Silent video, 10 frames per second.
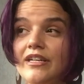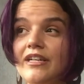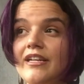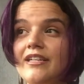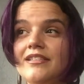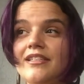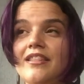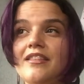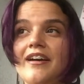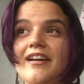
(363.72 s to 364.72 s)
I guess I
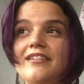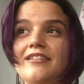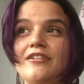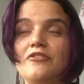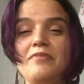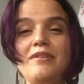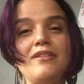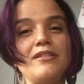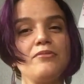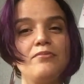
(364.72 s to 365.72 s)
thought, maybe
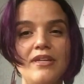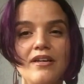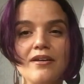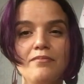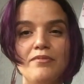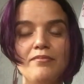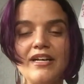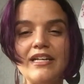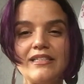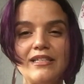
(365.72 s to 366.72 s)
this would be a couple
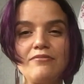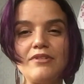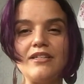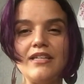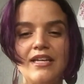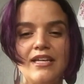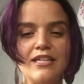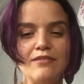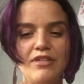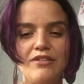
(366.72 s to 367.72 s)
months and we'd
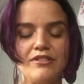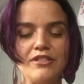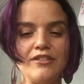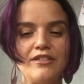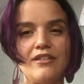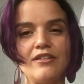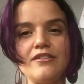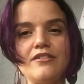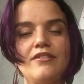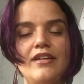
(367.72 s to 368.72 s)
be returning all the
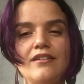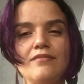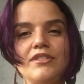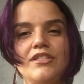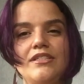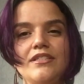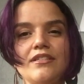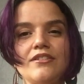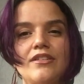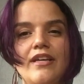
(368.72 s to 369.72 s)
donated machines
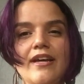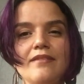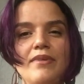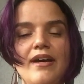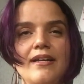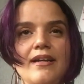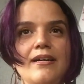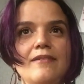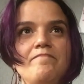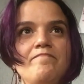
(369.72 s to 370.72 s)
in July, but
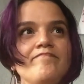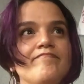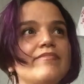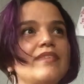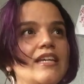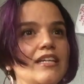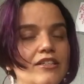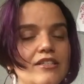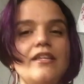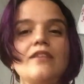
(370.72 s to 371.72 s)
it
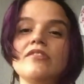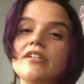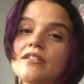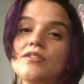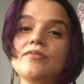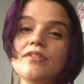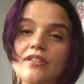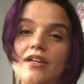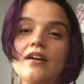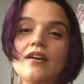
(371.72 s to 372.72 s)
looks like we're in this for the
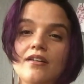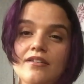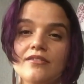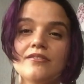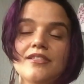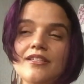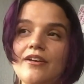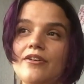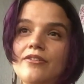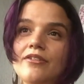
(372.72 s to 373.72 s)
long haul.
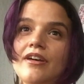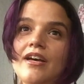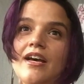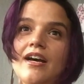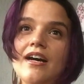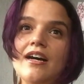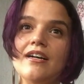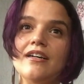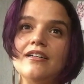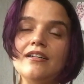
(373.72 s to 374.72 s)
So
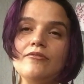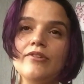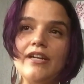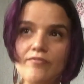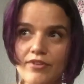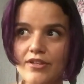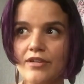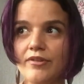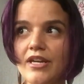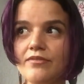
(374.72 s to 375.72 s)
I'm grateful
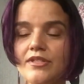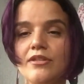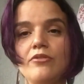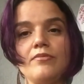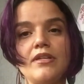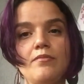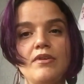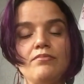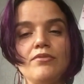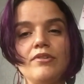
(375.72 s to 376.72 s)
that we have so many
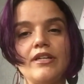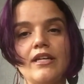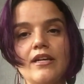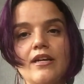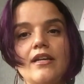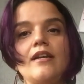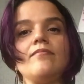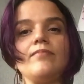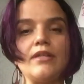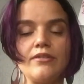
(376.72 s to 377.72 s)
people working on it,
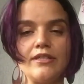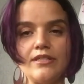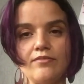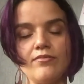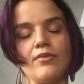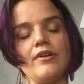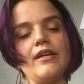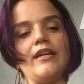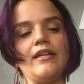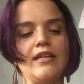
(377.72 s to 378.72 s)
fundraising for it,